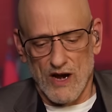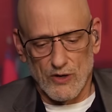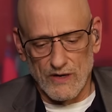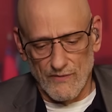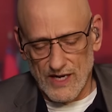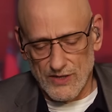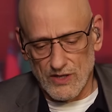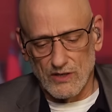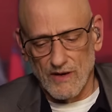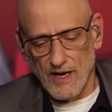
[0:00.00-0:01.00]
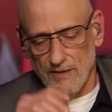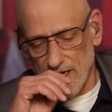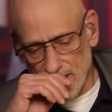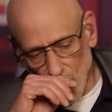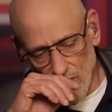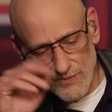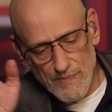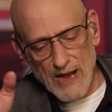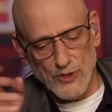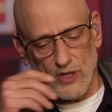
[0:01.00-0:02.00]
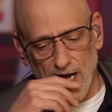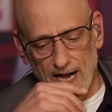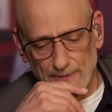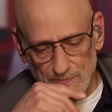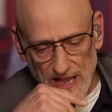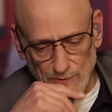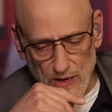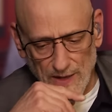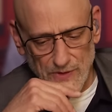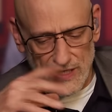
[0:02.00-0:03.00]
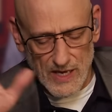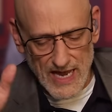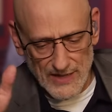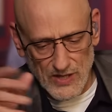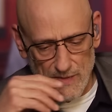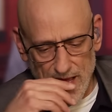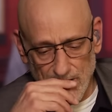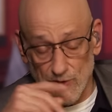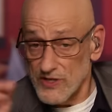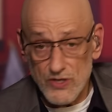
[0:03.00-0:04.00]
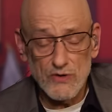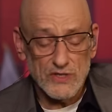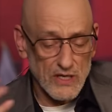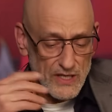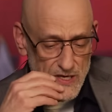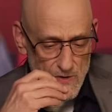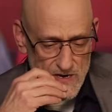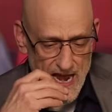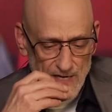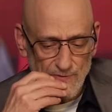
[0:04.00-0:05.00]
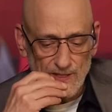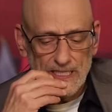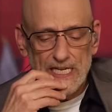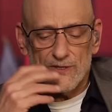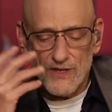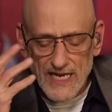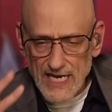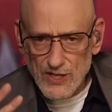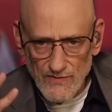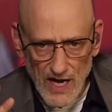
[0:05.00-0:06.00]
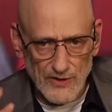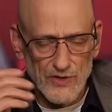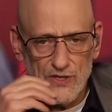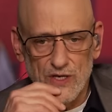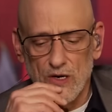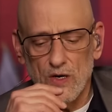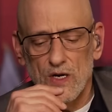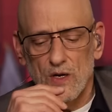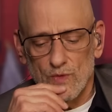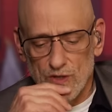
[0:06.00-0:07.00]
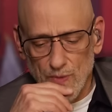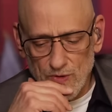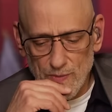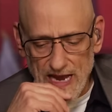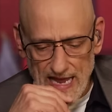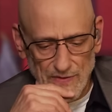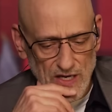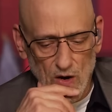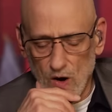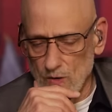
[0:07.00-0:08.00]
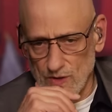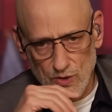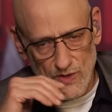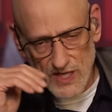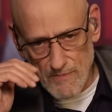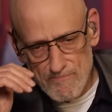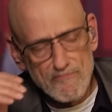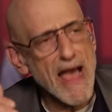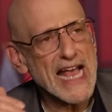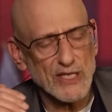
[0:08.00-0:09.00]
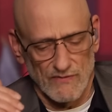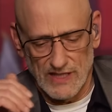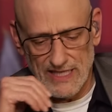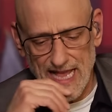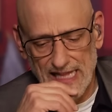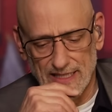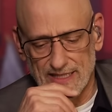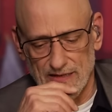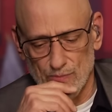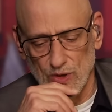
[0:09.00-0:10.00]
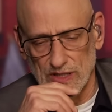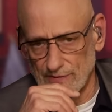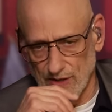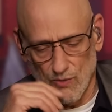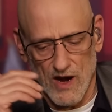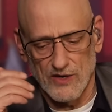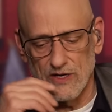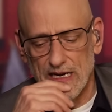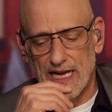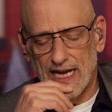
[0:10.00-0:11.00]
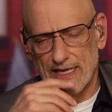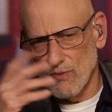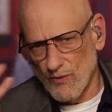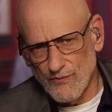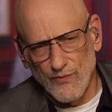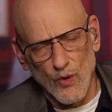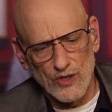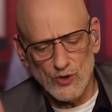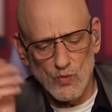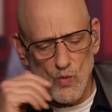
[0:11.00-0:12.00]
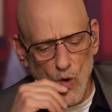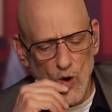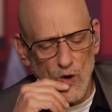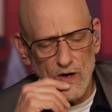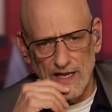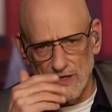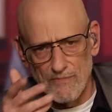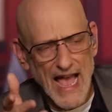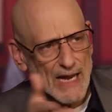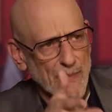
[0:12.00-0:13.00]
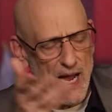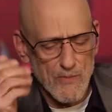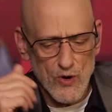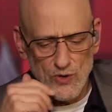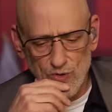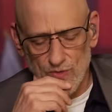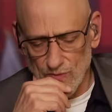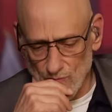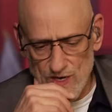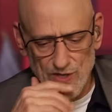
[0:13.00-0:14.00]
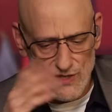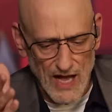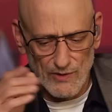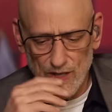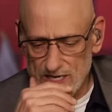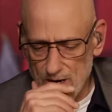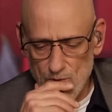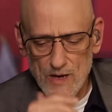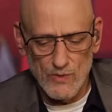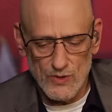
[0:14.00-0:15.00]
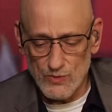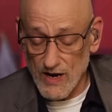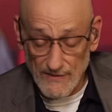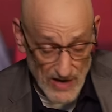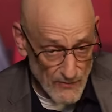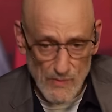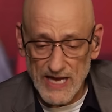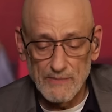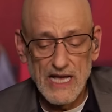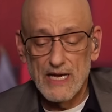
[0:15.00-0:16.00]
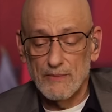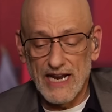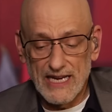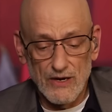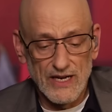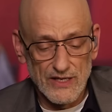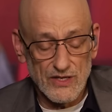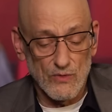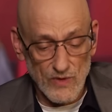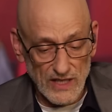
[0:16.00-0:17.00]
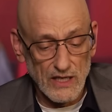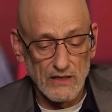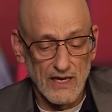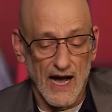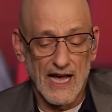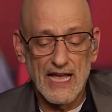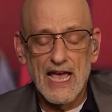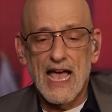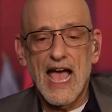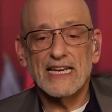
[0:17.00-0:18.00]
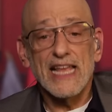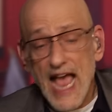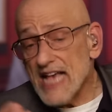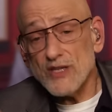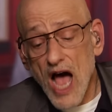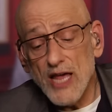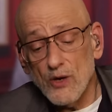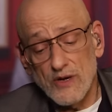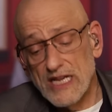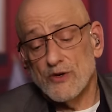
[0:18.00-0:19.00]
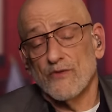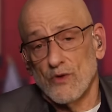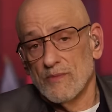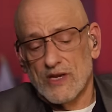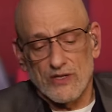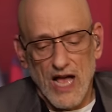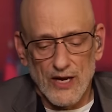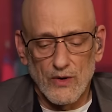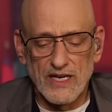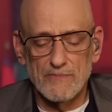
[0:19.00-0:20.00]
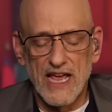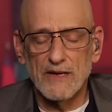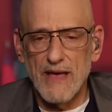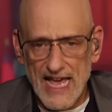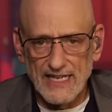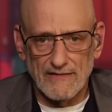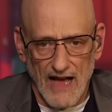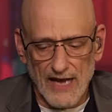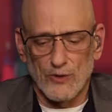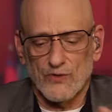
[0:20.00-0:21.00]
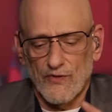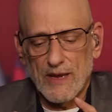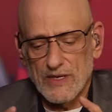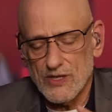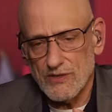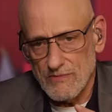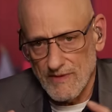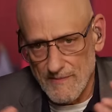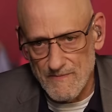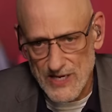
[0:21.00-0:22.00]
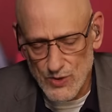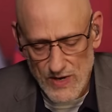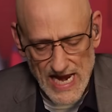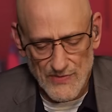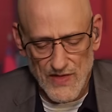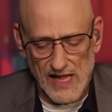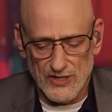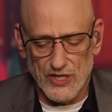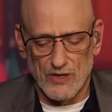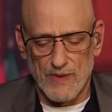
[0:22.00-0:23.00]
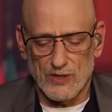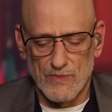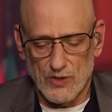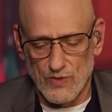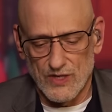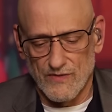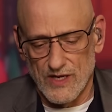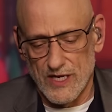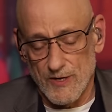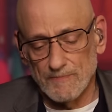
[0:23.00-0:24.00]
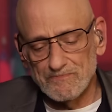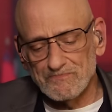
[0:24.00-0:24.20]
writer convention called BoucherCon after Anthony Boucher. And this year is here in Nashville. So the guest of honor this year was supposed to be Anthony Horowitz, who is a massively talented and prolific writer. He wrote Foyle's War and The Magpie Murders, a recent novel which I read, which was great. I've never met him, but I hear he's a really good guy. And he asked Otto to interview him because Otto had made him edit Otto's famous mystery anthology, The Best Mysteries of the Year,